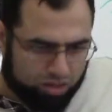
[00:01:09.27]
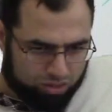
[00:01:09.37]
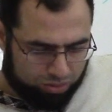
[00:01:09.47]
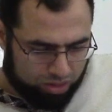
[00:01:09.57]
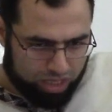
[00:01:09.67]

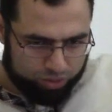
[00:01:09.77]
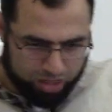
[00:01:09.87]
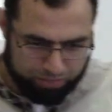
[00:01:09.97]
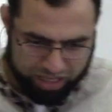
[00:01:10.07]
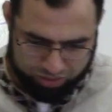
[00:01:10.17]
Allah, we
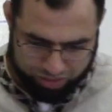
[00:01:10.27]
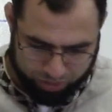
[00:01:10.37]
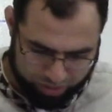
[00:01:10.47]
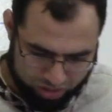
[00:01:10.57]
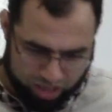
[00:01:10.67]
abandon
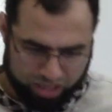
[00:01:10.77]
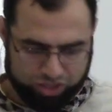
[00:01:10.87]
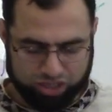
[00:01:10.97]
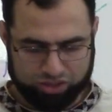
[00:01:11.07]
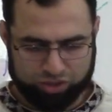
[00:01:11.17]
our
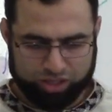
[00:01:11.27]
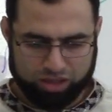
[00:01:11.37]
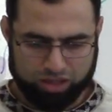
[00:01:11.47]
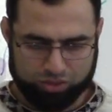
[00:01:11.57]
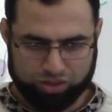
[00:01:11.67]
knowledge and
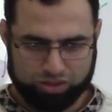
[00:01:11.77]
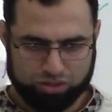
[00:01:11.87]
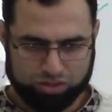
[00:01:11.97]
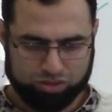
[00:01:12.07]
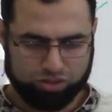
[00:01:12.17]
strength and we
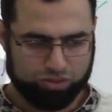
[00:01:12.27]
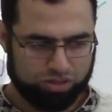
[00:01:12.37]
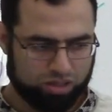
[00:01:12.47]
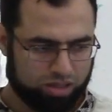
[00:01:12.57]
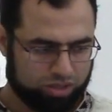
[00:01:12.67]
resort to your
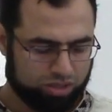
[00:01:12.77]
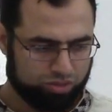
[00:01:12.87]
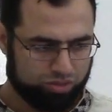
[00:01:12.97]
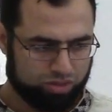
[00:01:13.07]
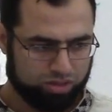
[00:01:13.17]
knowledge and
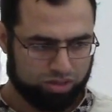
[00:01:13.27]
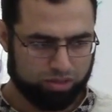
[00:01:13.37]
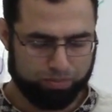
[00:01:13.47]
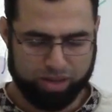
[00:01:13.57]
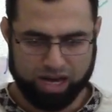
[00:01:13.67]
your
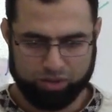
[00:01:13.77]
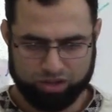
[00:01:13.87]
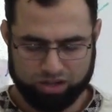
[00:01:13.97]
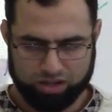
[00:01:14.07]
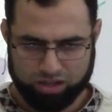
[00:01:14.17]

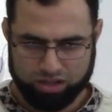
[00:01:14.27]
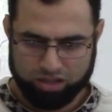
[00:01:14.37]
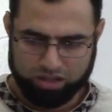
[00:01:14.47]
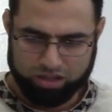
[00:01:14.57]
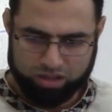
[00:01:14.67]
power.
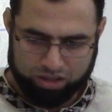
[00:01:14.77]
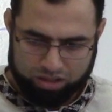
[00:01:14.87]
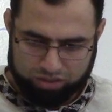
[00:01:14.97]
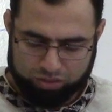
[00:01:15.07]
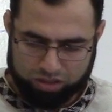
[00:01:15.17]

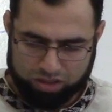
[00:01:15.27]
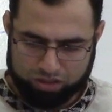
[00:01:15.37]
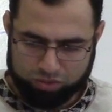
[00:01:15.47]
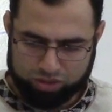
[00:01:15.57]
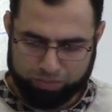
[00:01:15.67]
You are
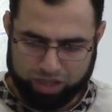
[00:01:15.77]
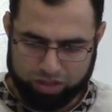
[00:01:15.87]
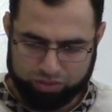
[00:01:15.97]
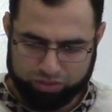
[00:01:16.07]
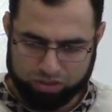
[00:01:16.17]
the most
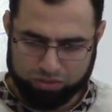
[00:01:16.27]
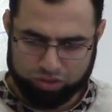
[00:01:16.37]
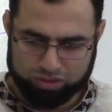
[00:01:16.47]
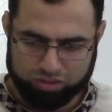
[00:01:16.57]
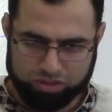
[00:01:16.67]
powerful, the
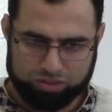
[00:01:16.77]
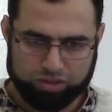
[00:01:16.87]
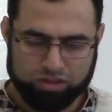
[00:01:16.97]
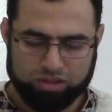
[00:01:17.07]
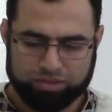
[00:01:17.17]
most knowledgeable.